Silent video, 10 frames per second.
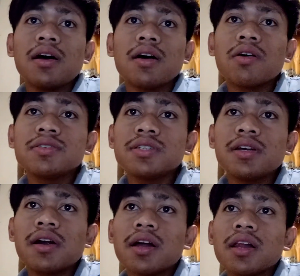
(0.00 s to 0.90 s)

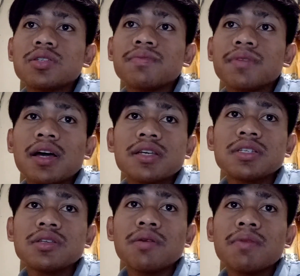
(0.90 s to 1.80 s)
Consider a classroom
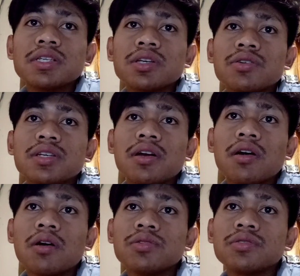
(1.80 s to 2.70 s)
test. You must consider
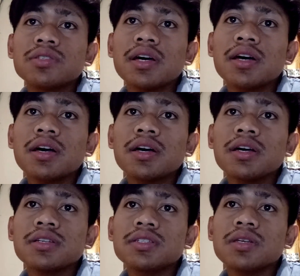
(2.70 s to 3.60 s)
how to
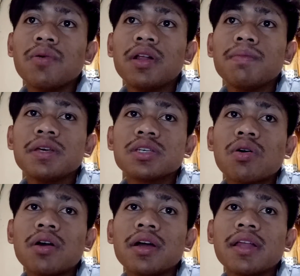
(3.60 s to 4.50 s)
test will be
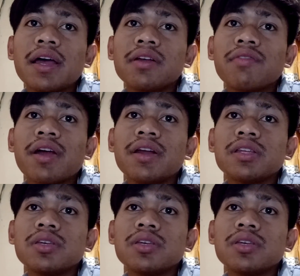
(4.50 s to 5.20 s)
scored and graded.